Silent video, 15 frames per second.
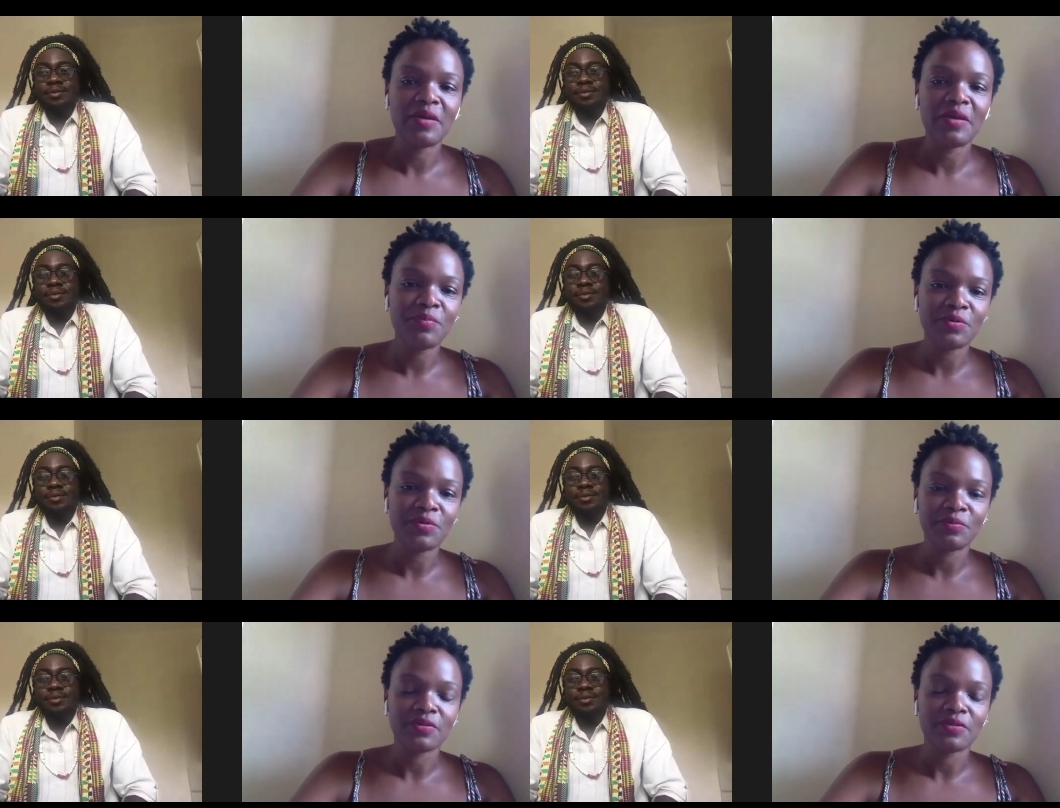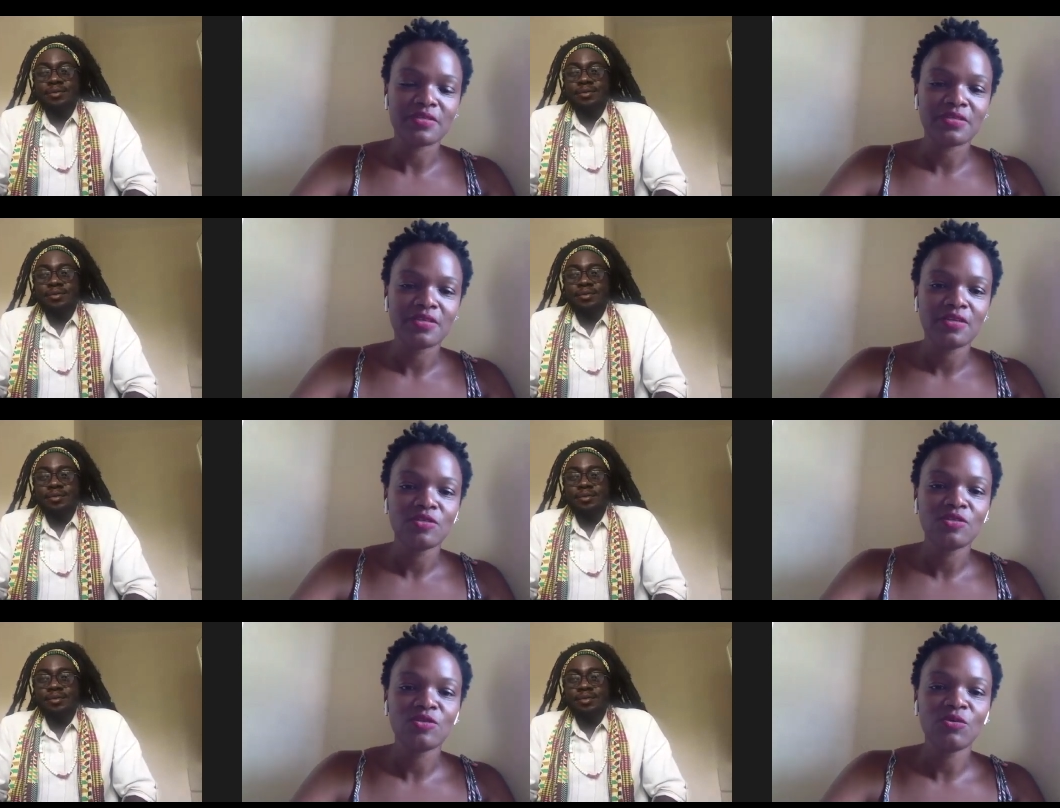
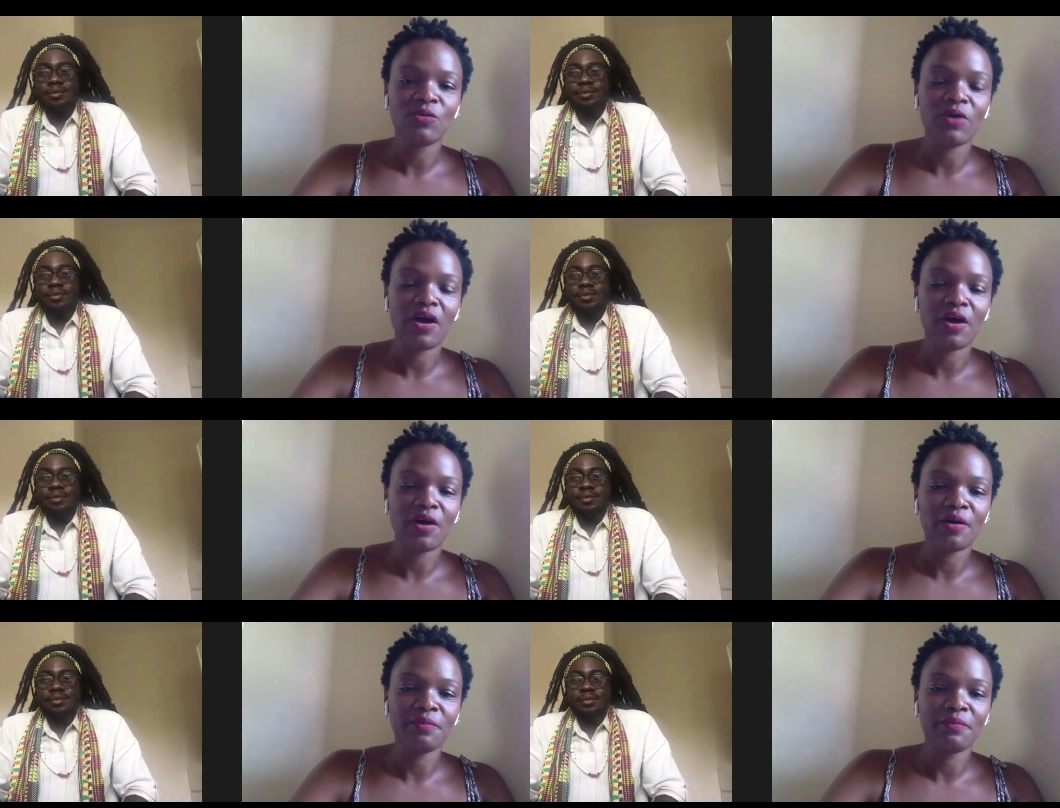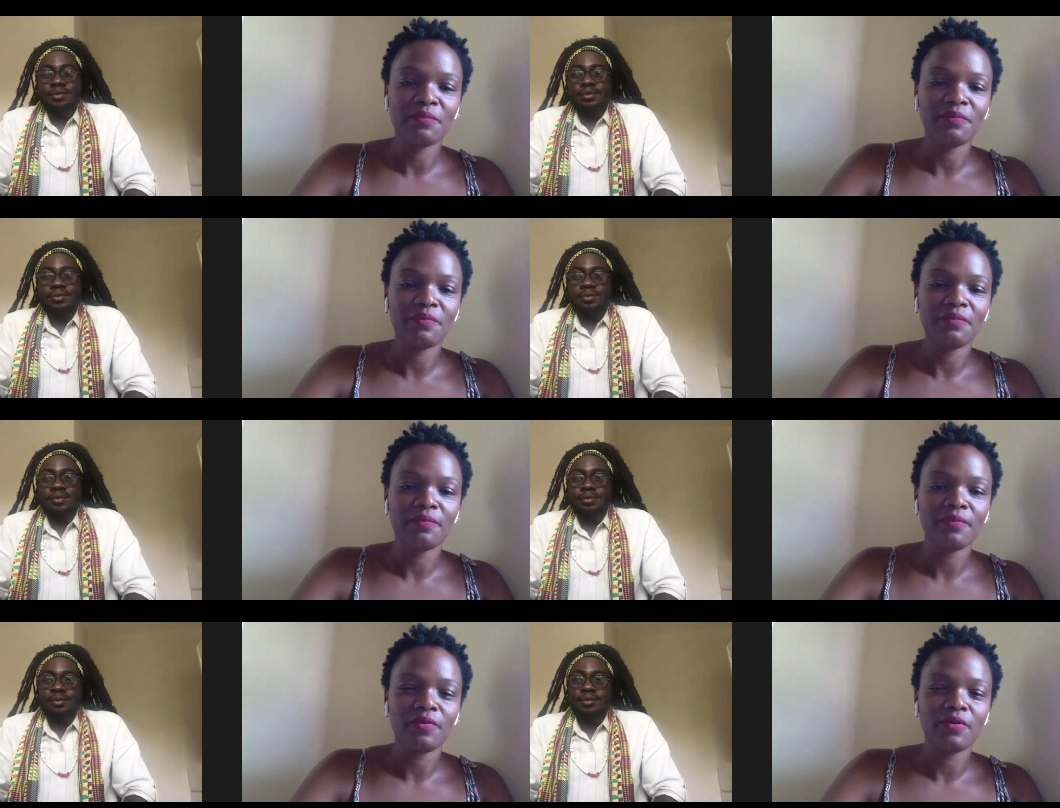Speaker 1: purpose. So um,
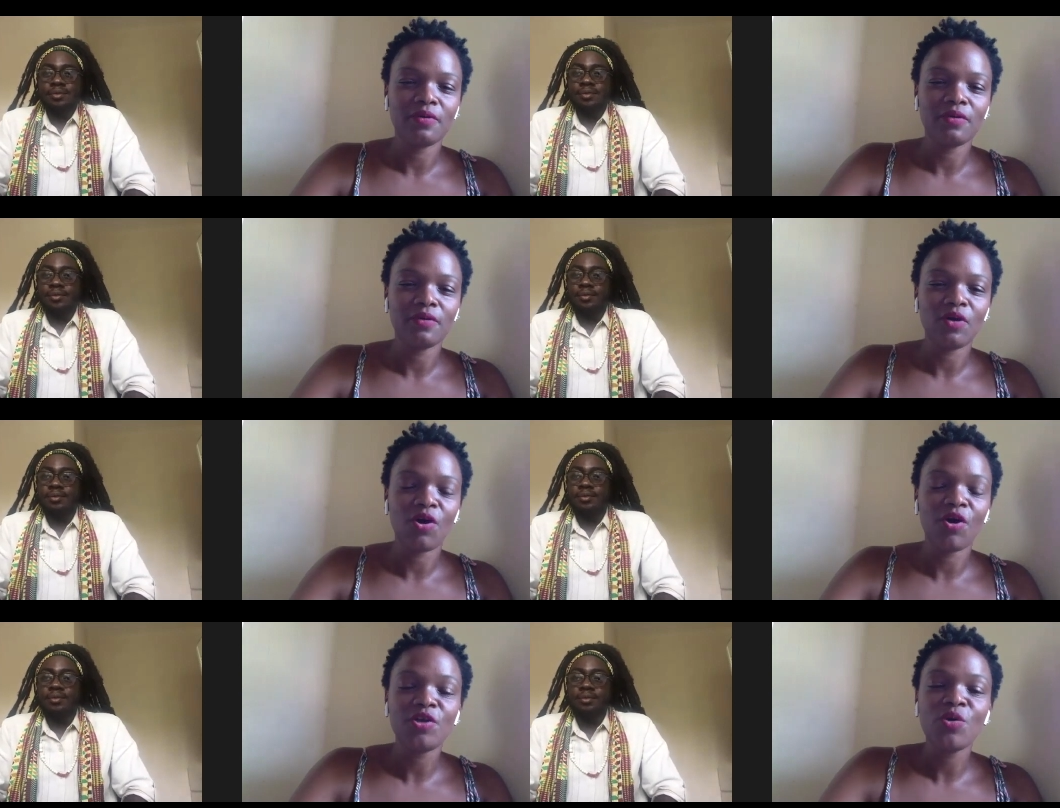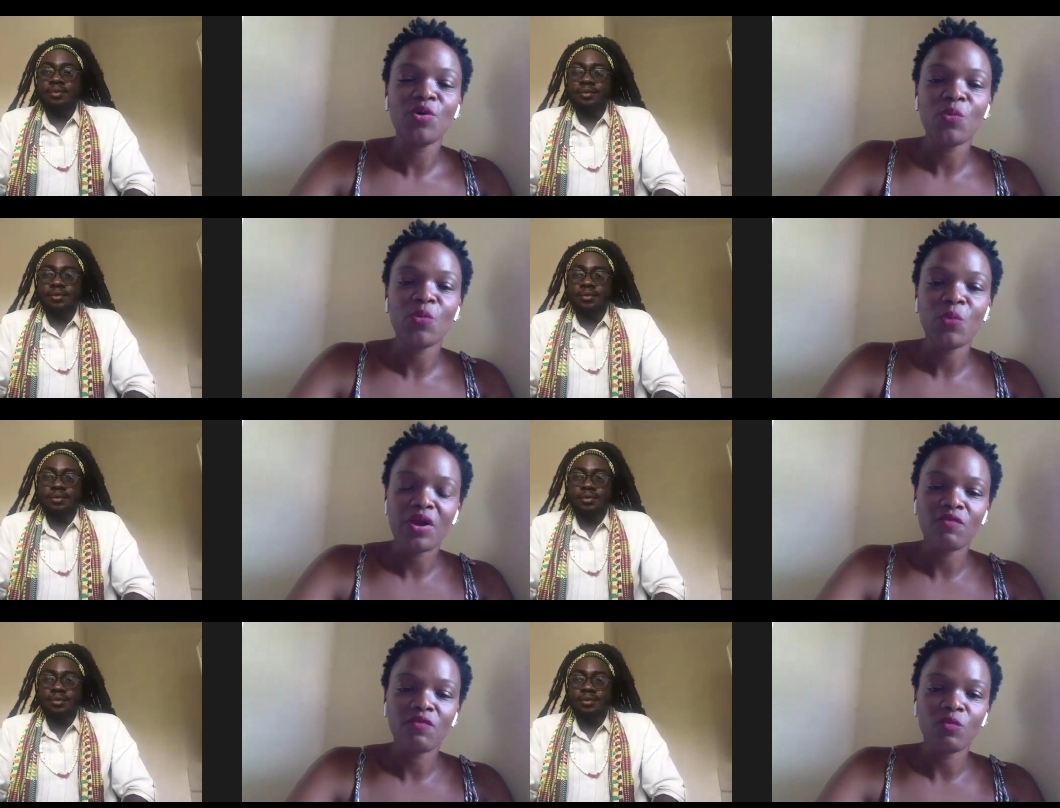are you
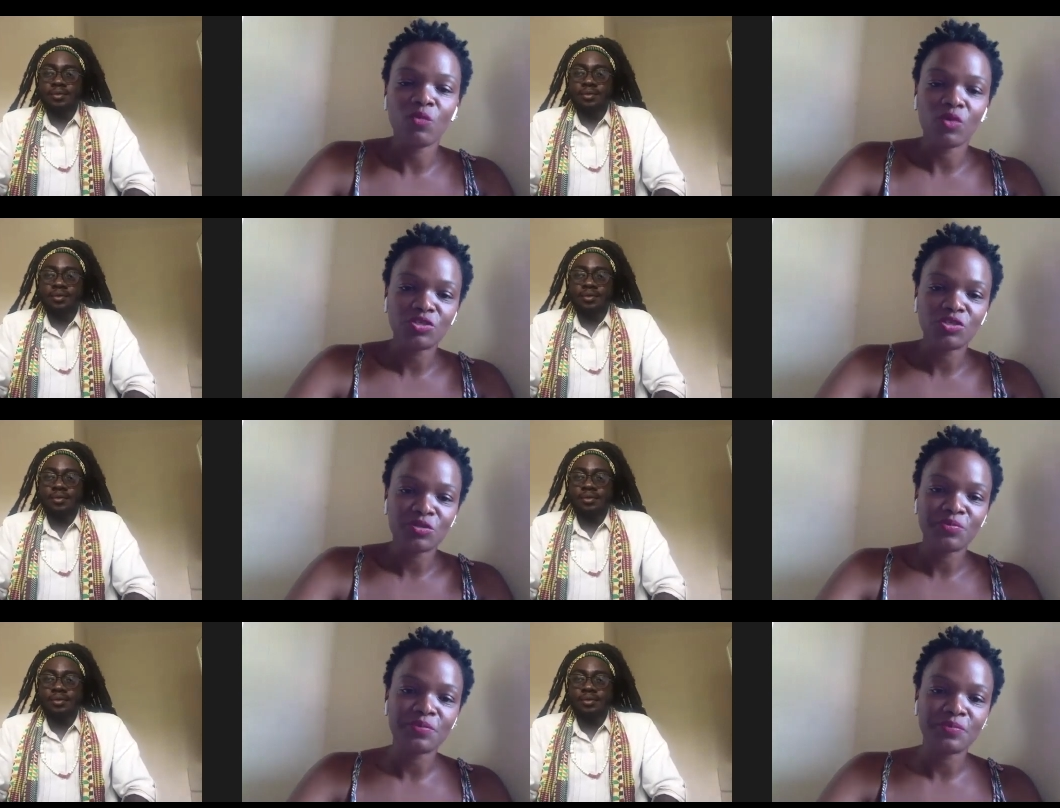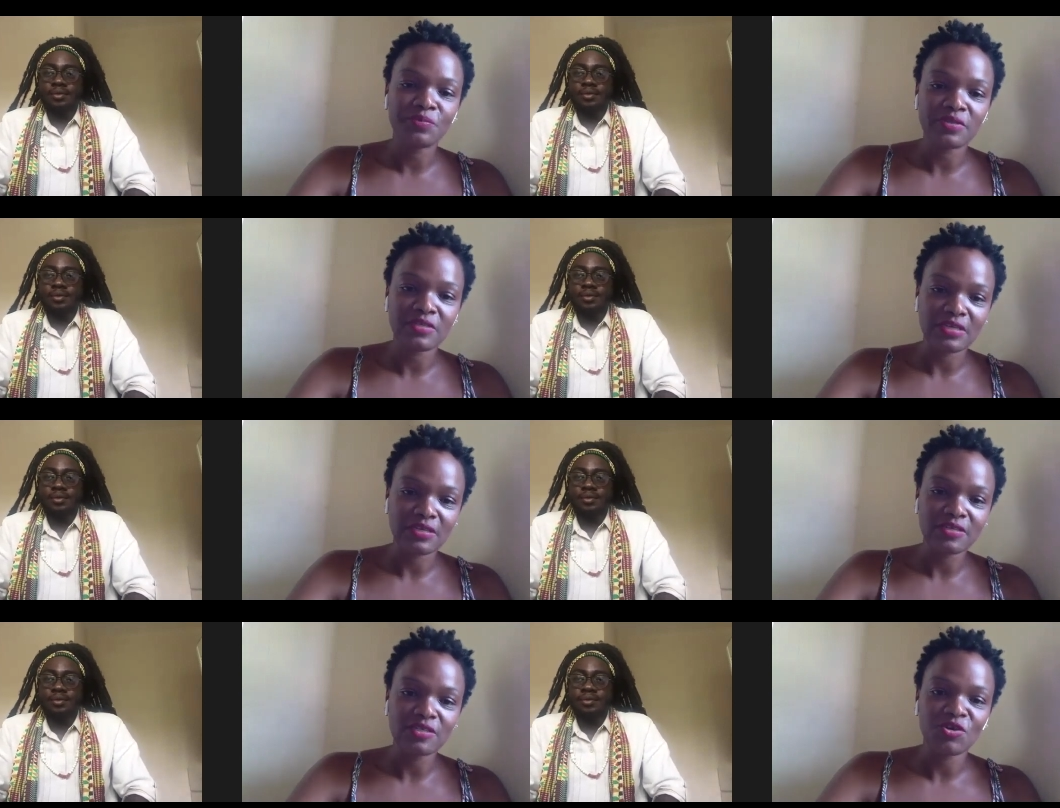aware of what your purpose
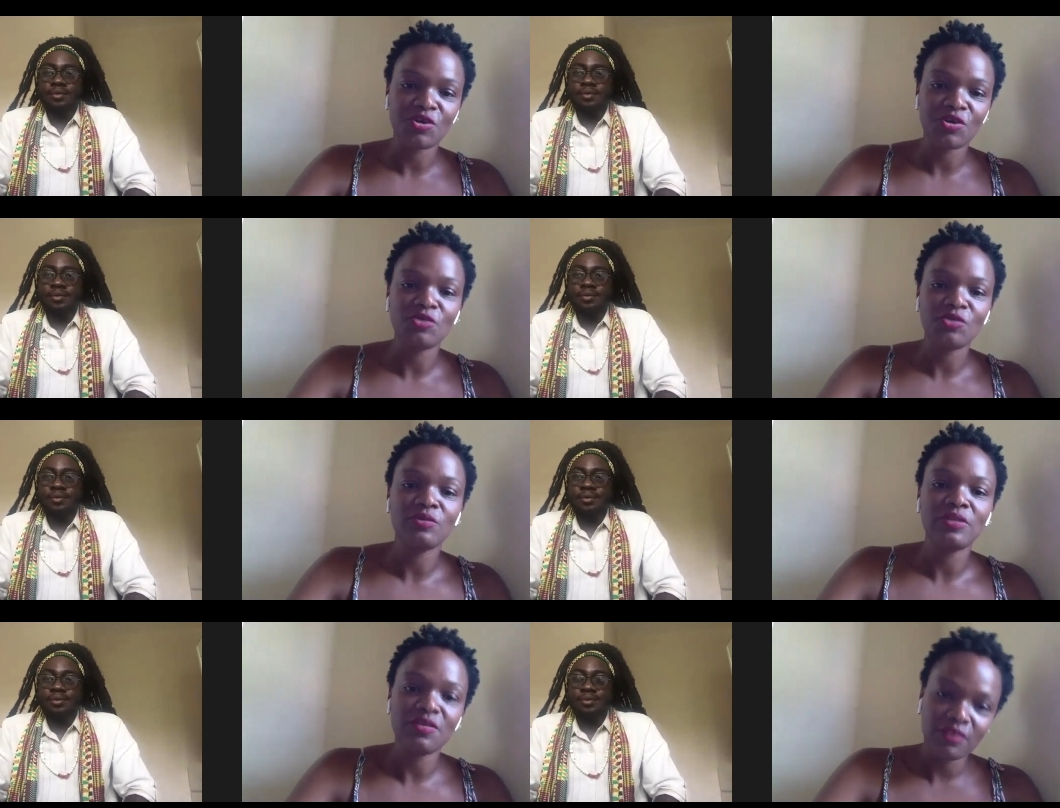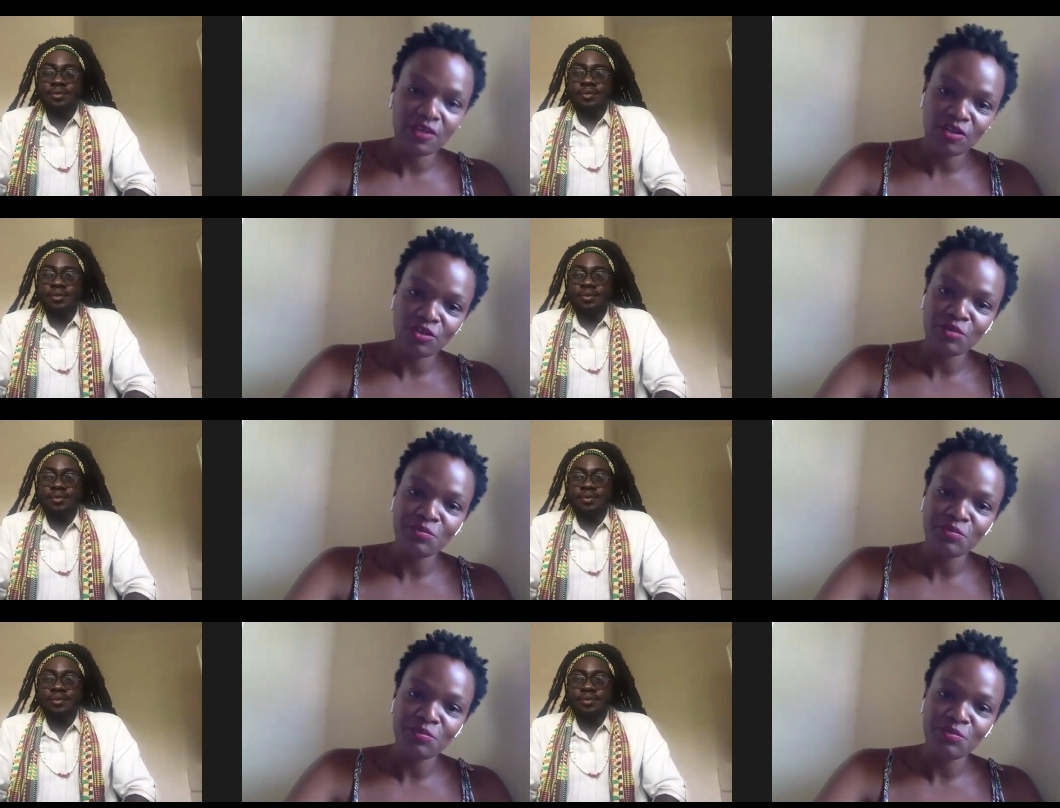is? Are you living in your